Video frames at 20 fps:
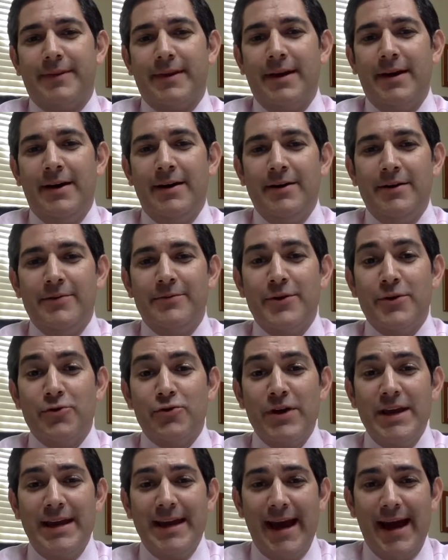of the
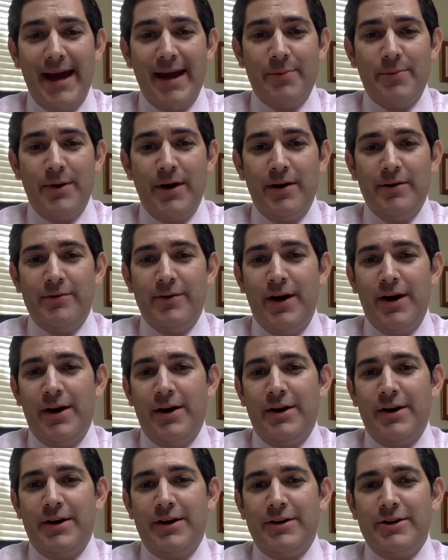recap of
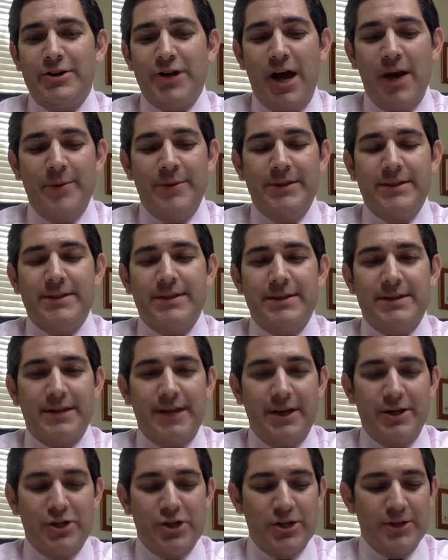our Shabbos
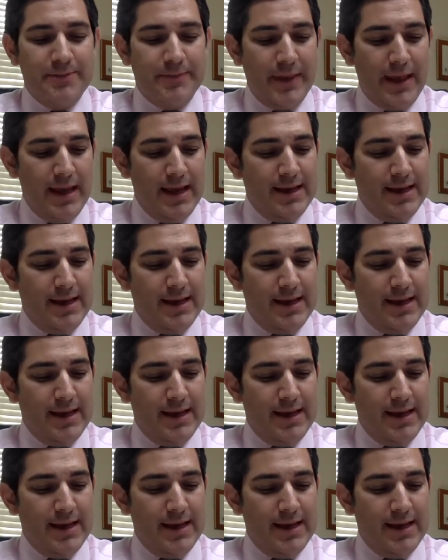discussion.